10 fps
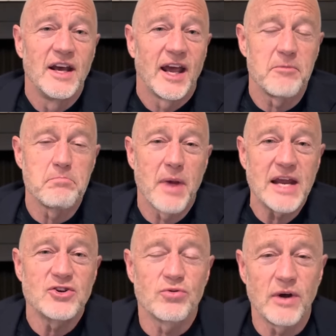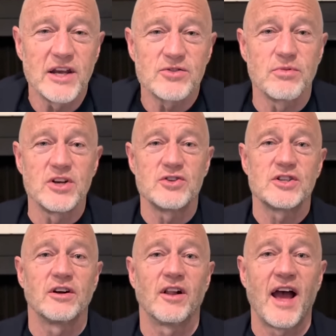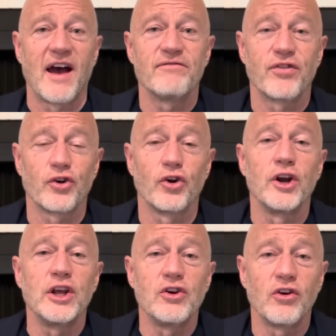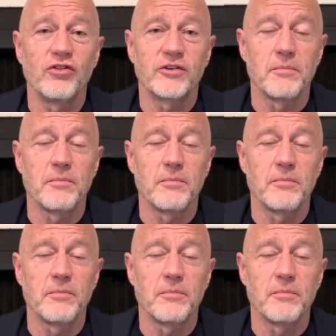and make tweaks when you still have 30 years